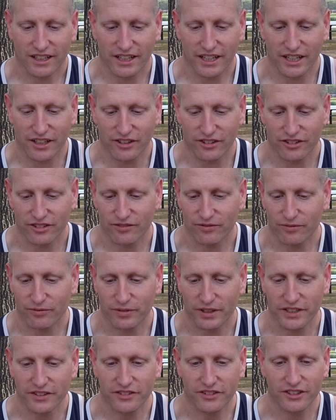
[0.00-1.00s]
it
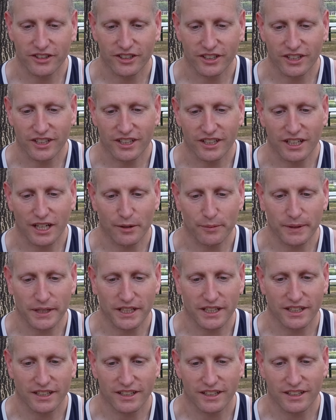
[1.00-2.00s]
fits good. I
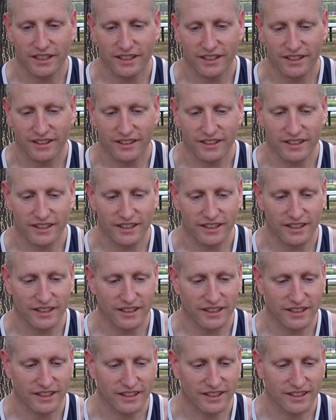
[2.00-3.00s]
mean, the
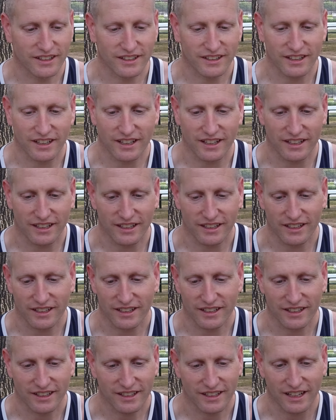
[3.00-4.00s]

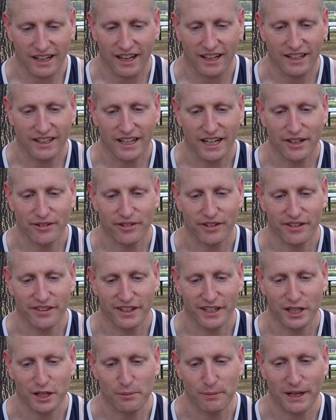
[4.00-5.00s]
uh, yeah,
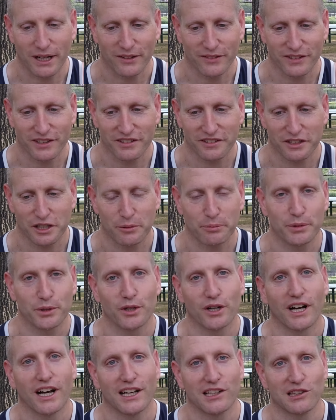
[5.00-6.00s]
everything about this
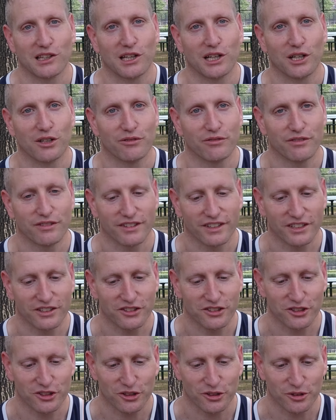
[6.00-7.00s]
upper I love.
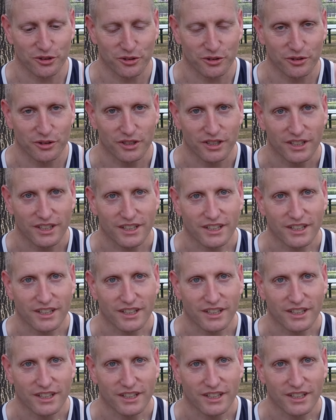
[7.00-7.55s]
This shoe